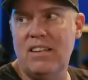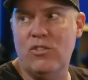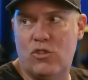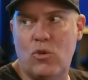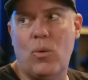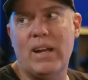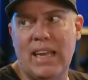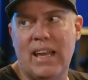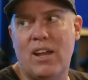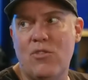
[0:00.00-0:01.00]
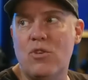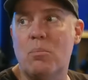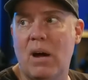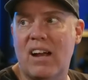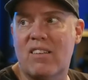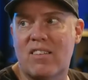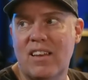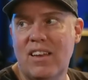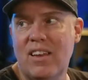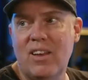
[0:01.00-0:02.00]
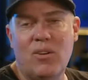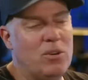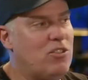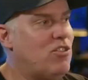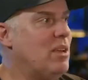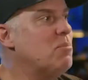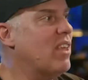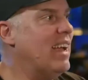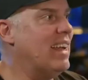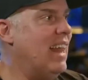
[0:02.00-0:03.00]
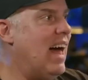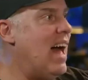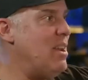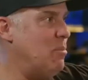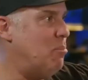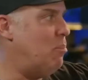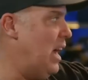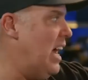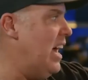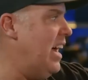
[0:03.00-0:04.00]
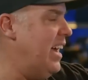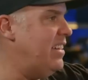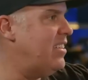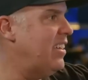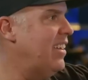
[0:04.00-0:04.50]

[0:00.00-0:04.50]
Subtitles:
is $2,800, which seems like a lot, but